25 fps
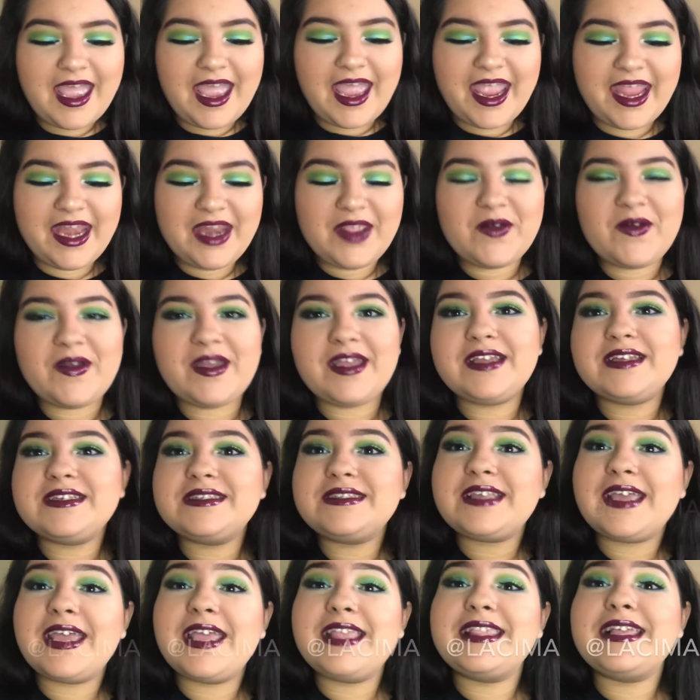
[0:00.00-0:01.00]

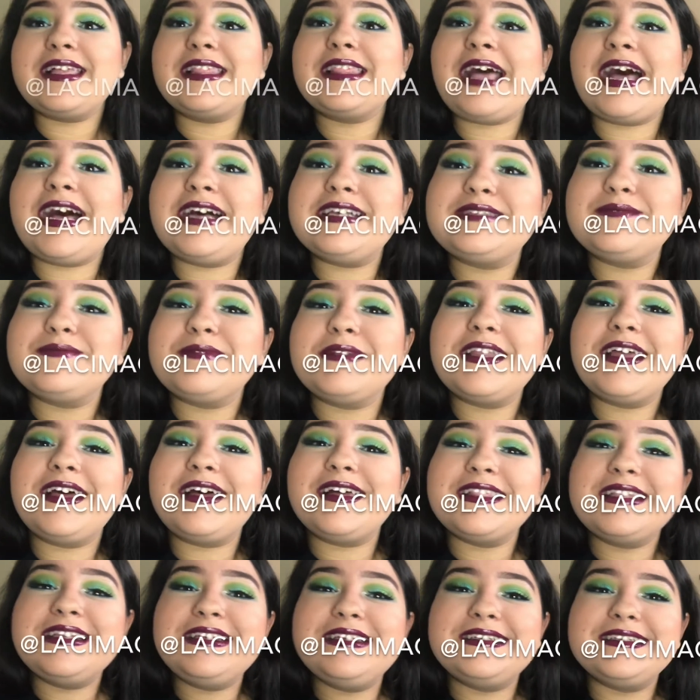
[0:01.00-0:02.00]
anyways, and the last but
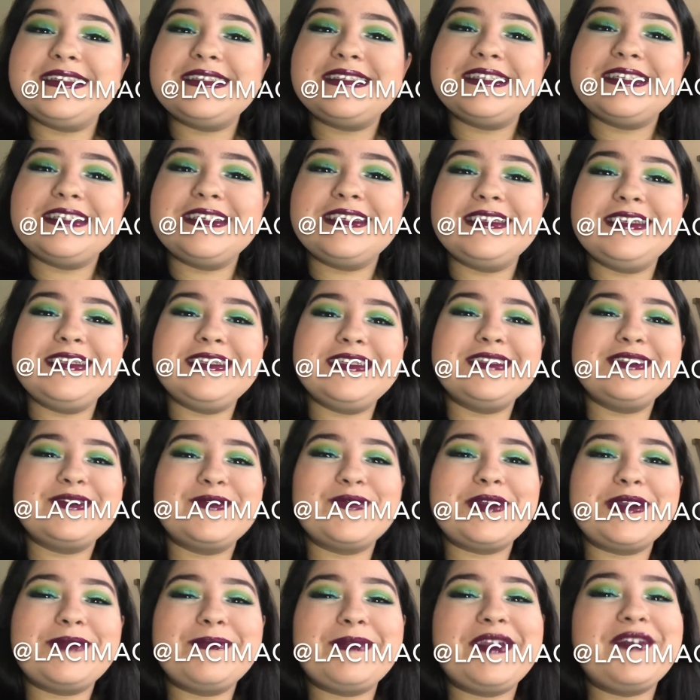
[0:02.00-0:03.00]
not least is
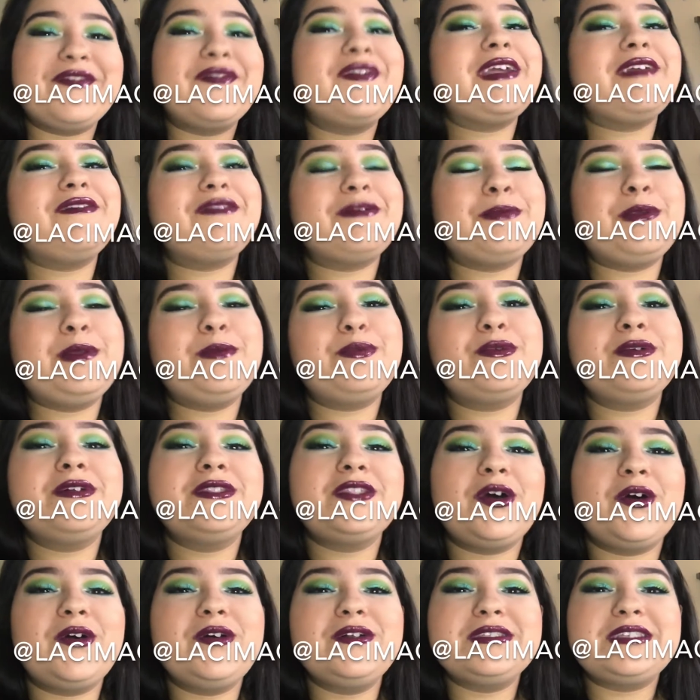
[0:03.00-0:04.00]
one of my favorite people
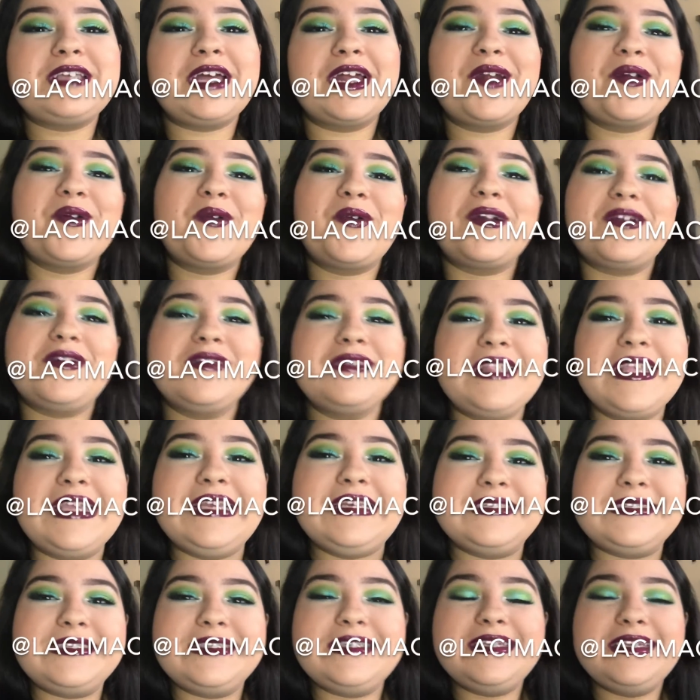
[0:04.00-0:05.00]
in the whole entire world,
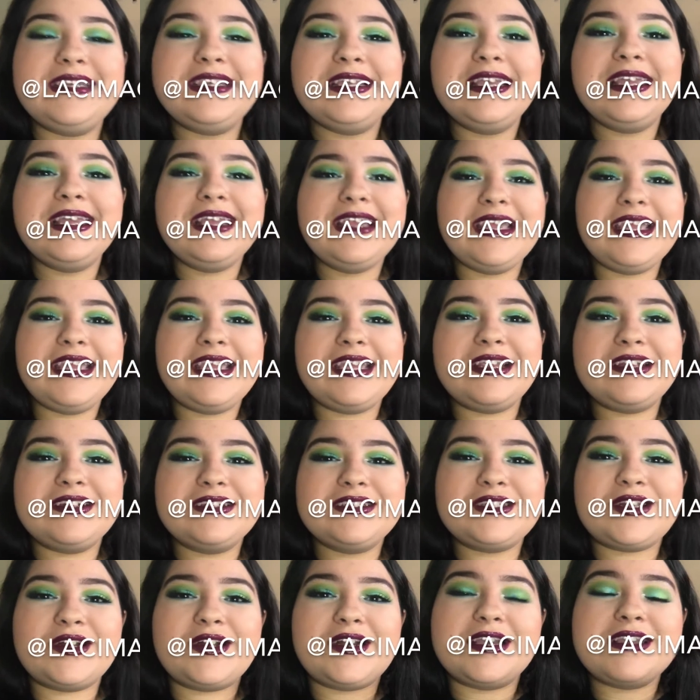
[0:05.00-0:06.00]
Lacey.
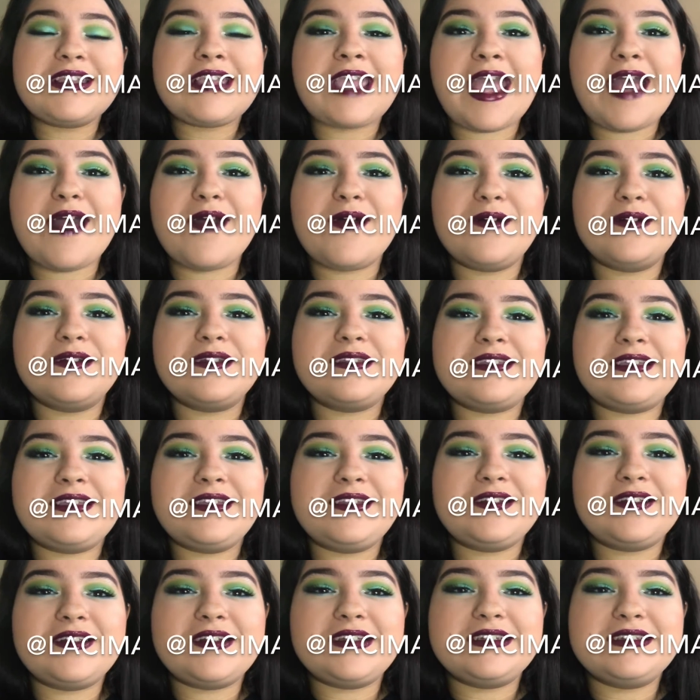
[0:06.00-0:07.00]
Here's her account.
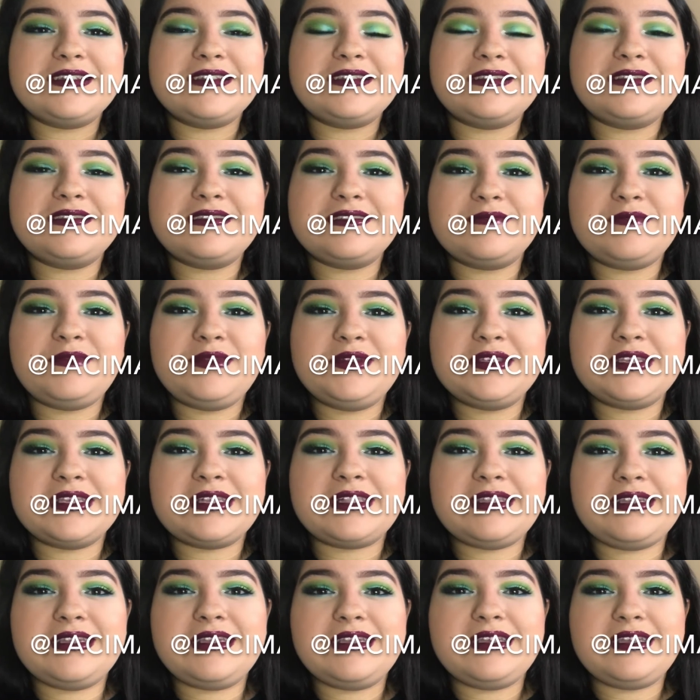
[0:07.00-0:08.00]
Here is
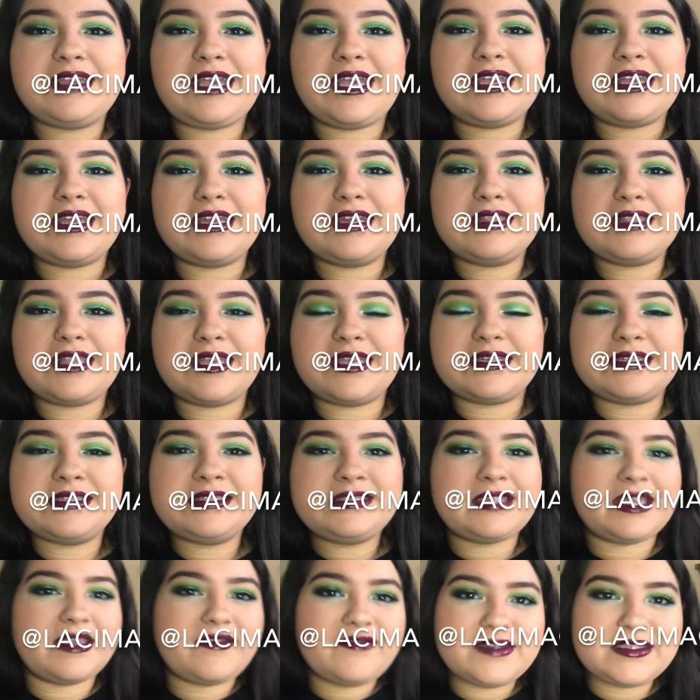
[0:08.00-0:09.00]
Musical.ly. I couldn't like
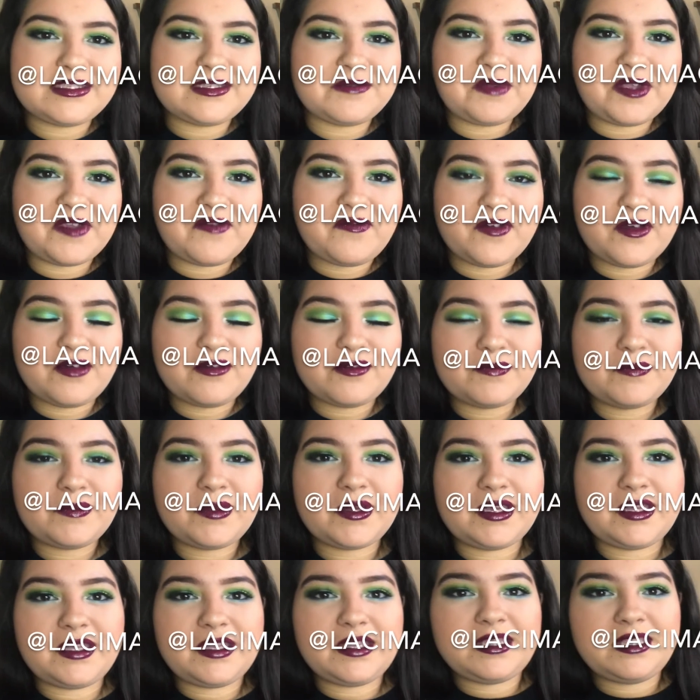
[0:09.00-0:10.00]
save it to my phone,
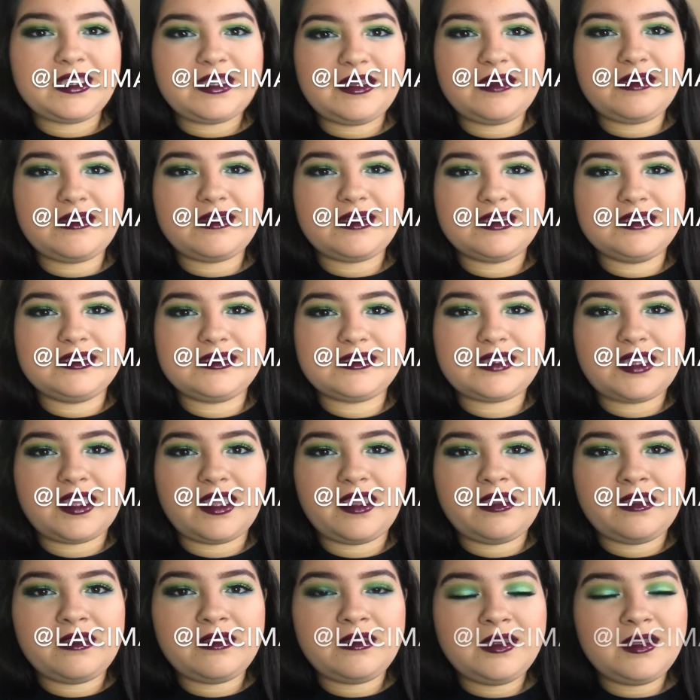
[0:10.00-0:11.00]
but here is
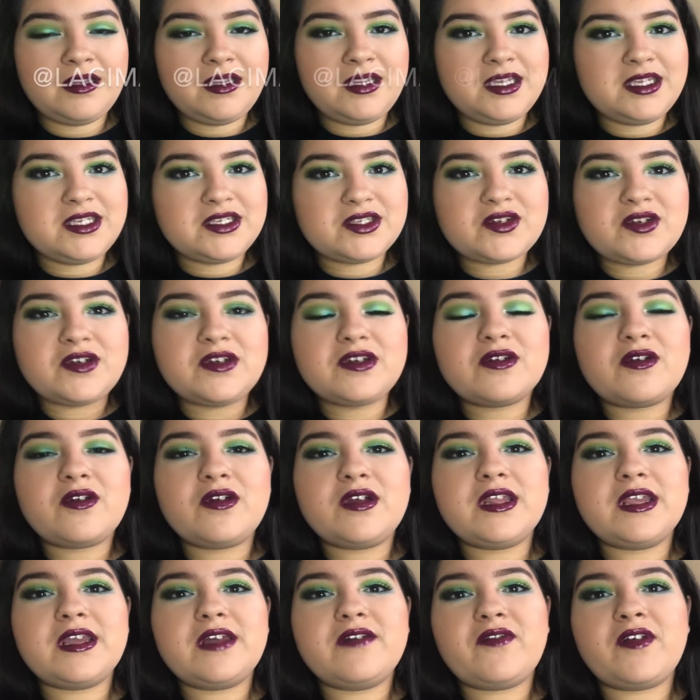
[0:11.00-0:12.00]
a screen
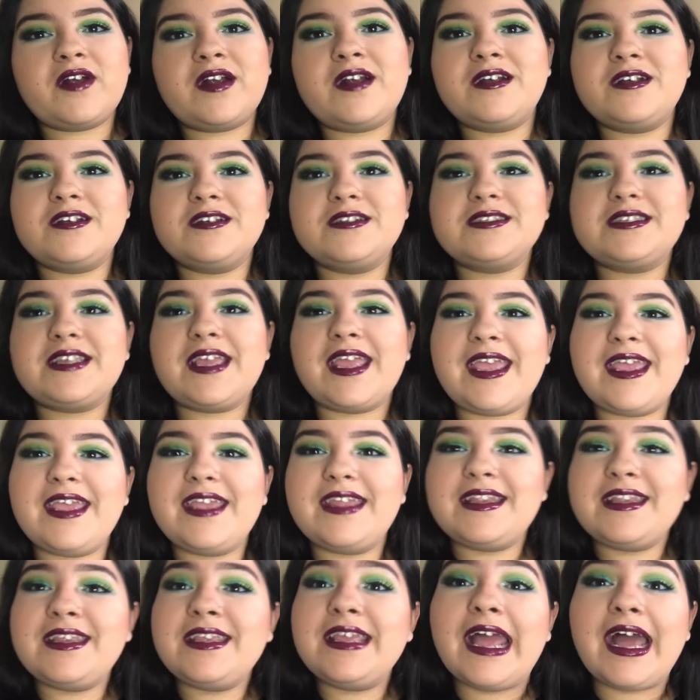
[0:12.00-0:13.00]
recording of hers,
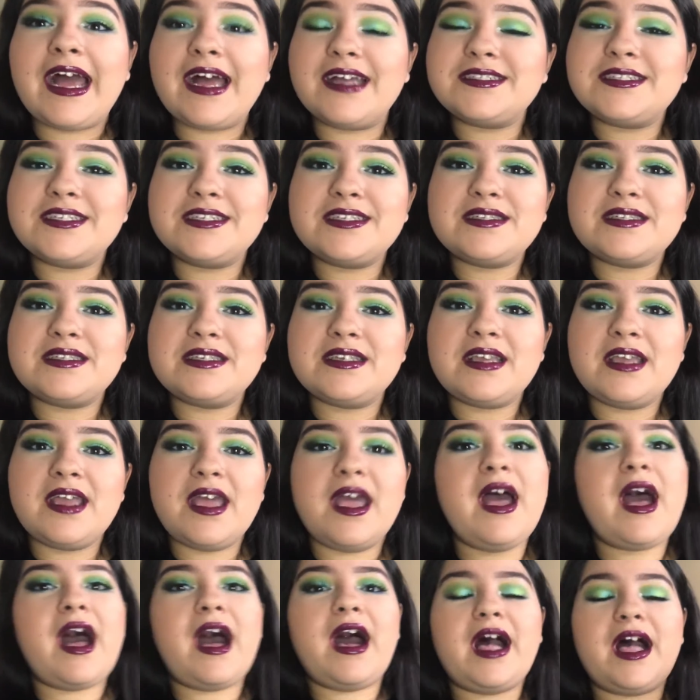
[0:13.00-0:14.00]
and yeah, just
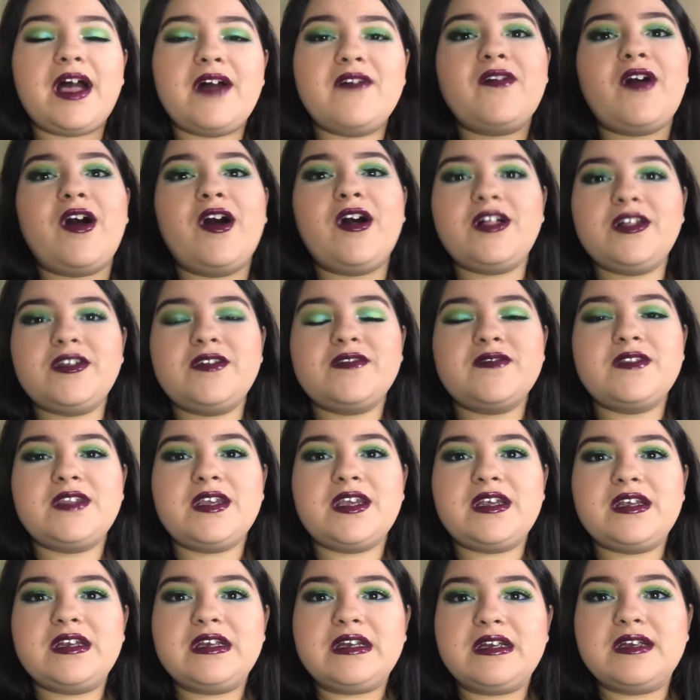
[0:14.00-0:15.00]
I'll have all of
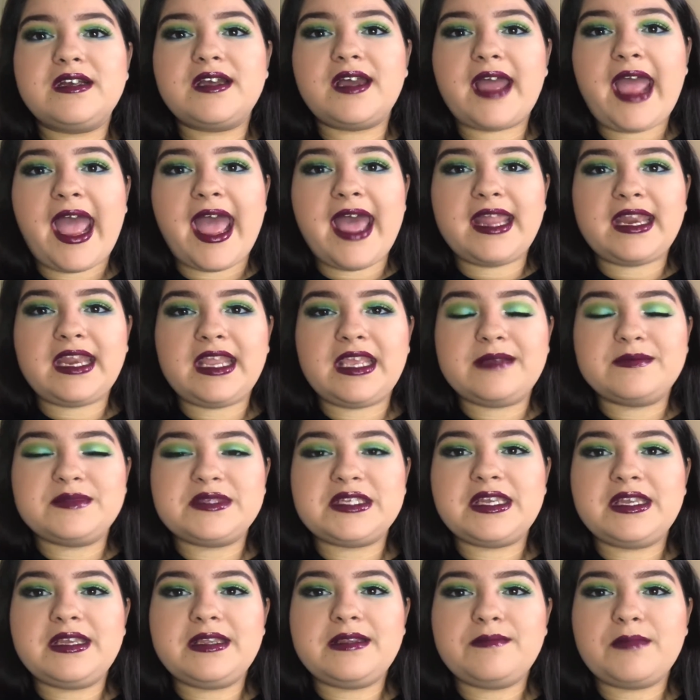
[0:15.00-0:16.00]
their @
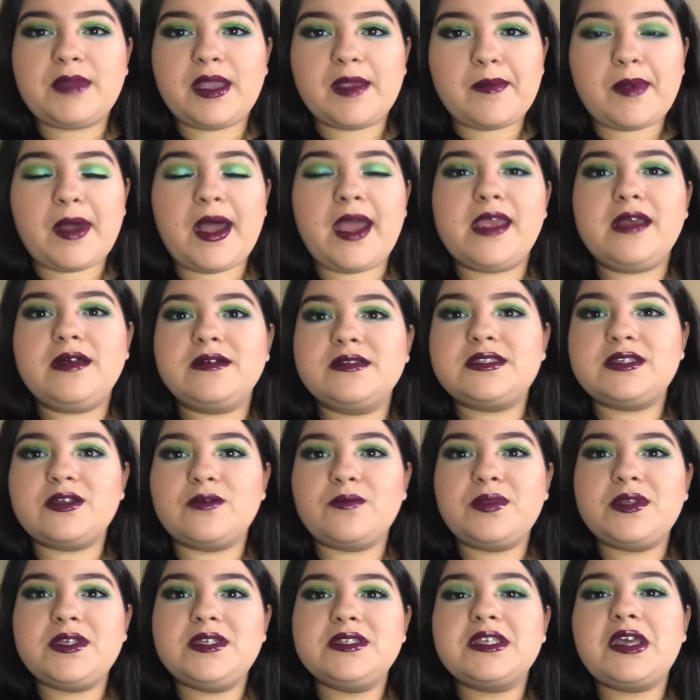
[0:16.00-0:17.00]
names in my bio,
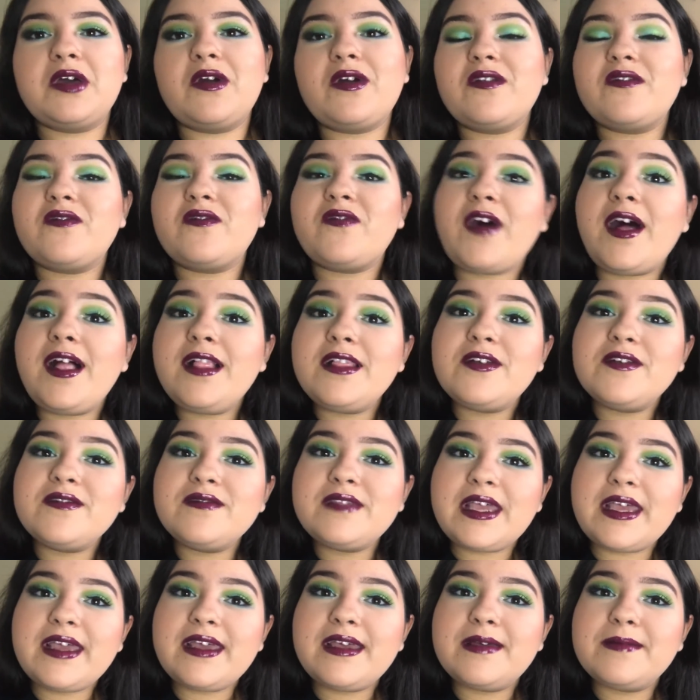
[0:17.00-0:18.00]
so please go and follow
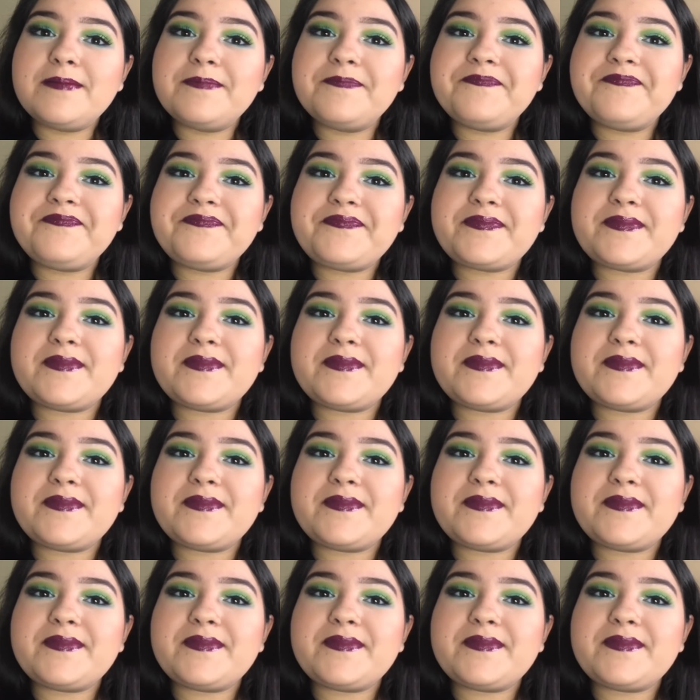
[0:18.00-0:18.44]
them.